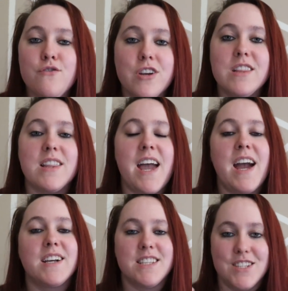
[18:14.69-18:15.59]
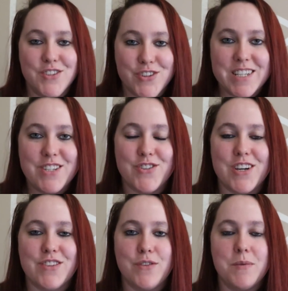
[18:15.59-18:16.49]
relax and
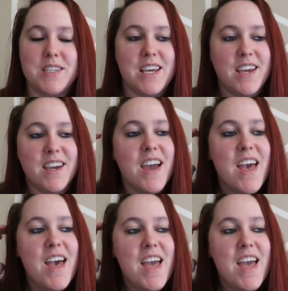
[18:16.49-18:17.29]
de-stress on the day